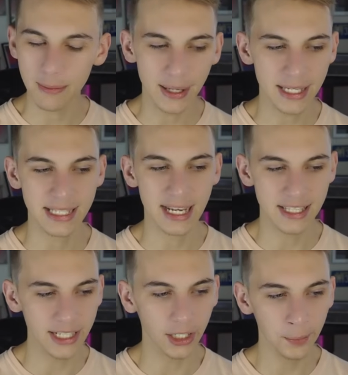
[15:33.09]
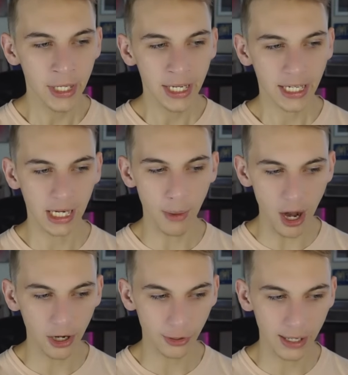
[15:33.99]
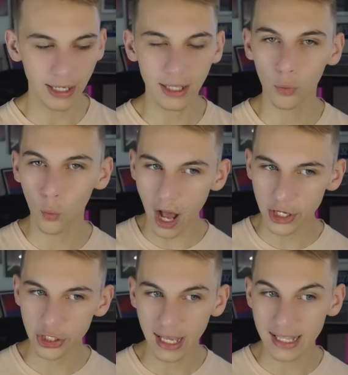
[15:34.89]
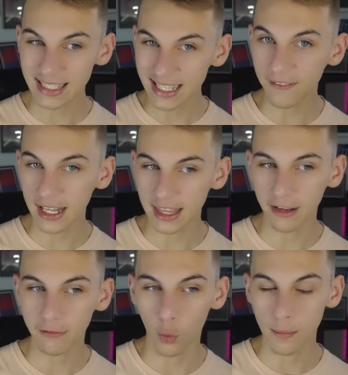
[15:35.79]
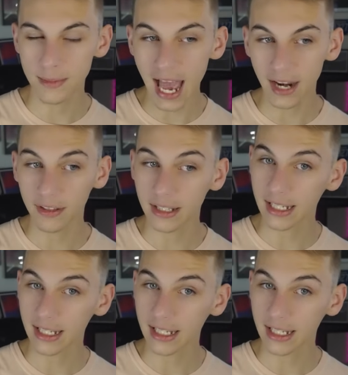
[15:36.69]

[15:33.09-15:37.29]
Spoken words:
But still, going to monitor it, watch it, and see if anything forms out of it.